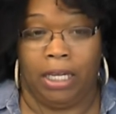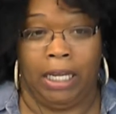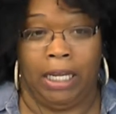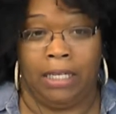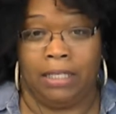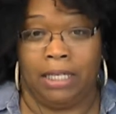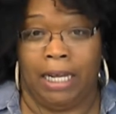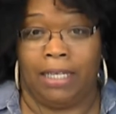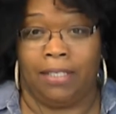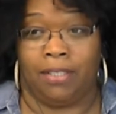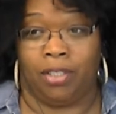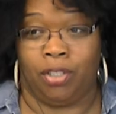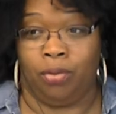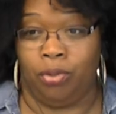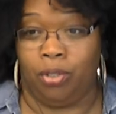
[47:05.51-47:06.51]
And
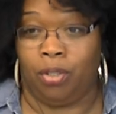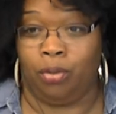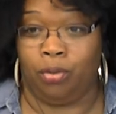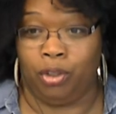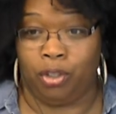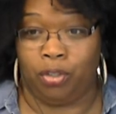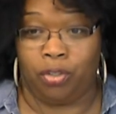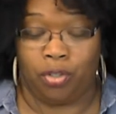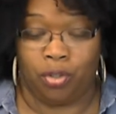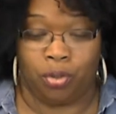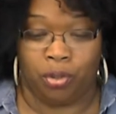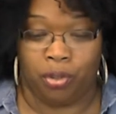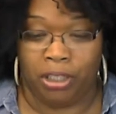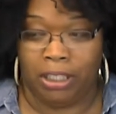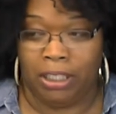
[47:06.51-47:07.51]
as you told your
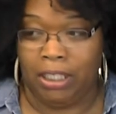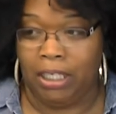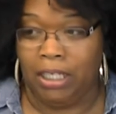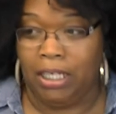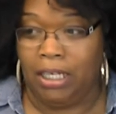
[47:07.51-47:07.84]
story,